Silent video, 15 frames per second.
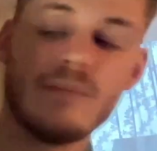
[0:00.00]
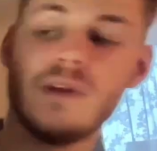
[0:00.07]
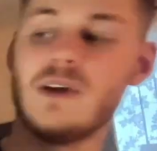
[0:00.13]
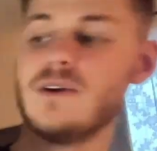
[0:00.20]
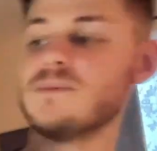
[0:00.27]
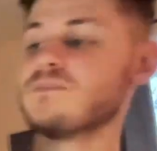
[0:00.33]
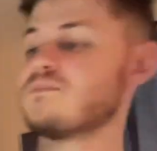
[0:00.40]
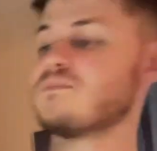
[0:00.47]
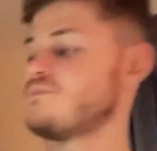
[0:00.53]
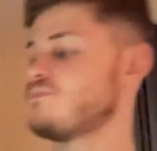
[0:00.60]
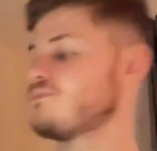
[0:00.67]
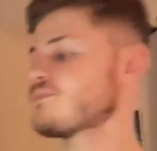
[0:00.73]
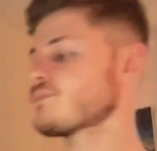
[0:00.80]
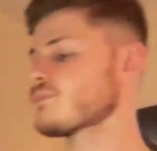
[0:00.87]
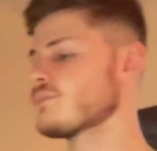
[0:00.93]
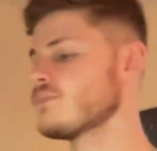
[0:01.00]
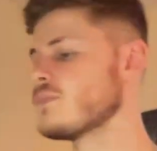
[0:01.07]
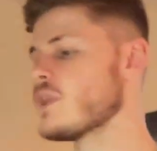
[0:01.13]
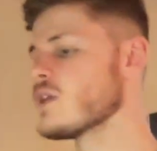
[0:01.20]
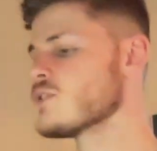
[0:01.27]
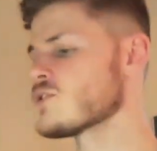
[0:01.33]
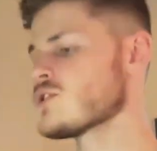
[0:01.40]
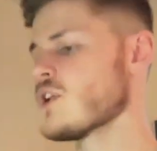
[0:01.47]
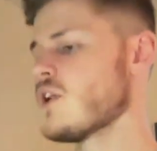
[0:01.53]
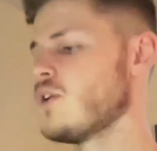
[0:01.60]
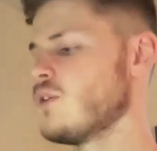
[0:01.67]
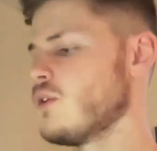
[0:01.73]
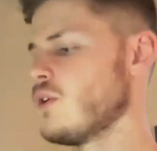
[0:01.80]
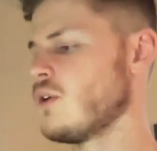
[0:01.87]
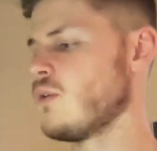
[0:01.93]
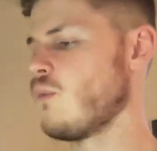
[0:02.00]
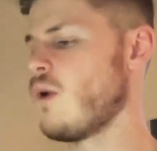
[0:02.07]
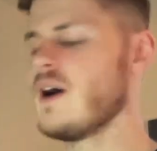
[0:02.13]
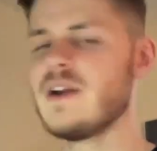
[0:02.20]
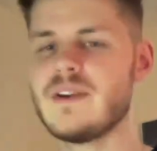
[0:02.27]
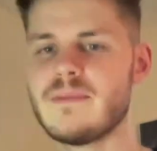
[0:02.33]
you. So why